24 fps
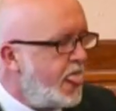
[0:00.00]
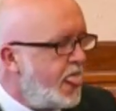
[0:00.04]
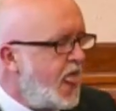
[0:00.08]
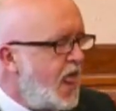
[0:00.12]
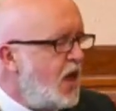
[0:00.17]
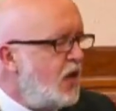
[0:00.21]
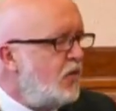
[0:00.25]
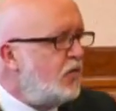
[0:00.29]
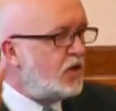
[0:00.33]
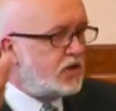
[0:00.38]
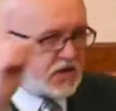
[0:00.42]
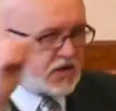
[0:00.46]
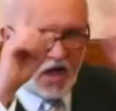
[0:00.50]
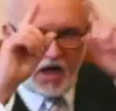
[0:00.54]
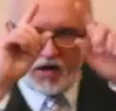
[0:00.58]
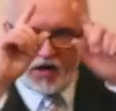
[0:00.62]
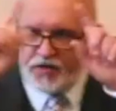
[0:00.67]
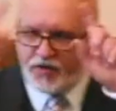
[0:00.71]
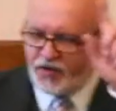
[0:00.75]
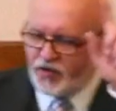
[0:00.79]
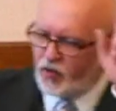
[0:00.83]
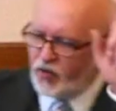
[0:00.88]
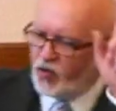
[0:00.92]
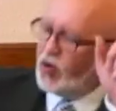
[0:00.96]
what our
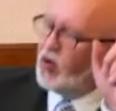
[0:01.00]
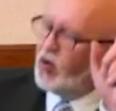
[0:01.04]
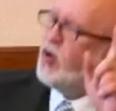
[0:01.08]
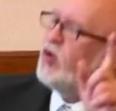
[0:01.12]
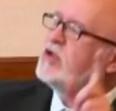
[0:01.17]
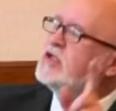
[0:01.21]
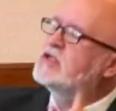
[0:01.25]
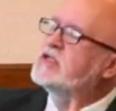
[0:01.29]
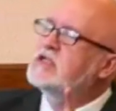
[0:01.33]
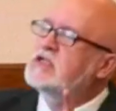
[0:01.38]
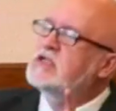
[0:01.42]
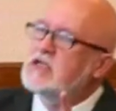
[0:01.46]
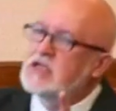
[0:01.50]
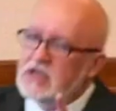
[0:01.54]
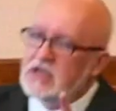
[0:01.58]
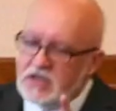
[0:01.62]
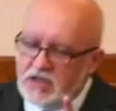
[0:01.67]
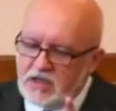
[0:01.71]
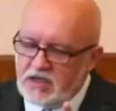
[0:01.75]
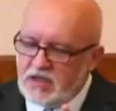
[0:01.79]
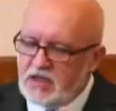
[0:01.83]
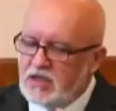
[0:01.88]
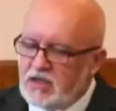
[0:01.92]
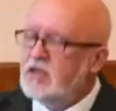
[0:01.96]
thoughts
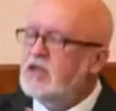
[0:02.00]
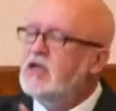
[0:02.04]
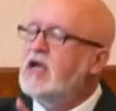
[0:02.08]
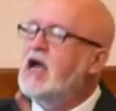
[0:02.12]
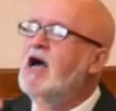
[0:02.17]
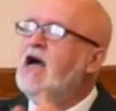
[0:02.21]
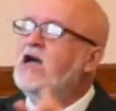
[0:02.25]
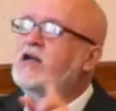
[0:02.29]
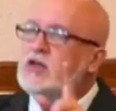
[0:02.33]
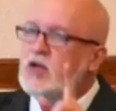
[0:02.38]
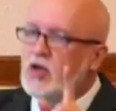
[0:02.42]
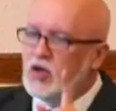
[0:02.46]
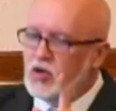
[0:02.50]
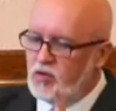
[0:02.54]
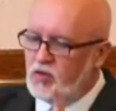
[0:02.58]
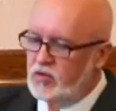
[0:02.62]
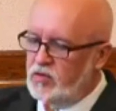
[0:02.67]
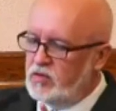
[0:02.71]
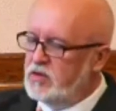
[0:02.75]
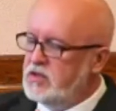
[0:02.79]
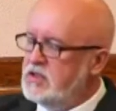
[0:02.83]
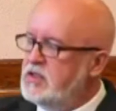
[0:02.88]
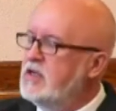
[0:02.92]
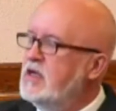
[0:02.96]
can't hold.
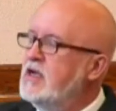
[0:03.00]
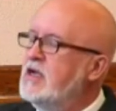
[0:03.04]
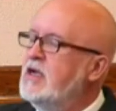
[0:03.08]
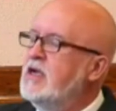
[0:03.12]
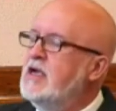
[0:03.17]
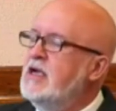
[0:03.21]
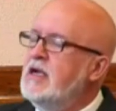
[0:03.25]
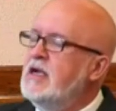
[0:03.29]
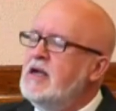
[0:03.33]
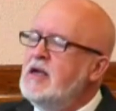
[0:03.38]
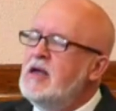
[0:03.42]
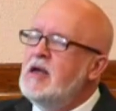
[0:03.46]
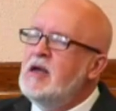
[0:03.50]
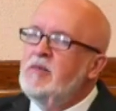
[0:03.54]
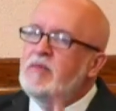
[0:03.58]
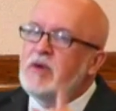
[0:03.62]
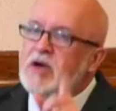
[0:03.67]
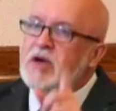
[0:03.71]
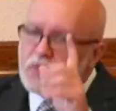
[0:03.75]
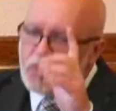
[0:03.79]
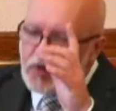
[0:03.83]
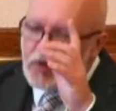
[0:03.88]
But we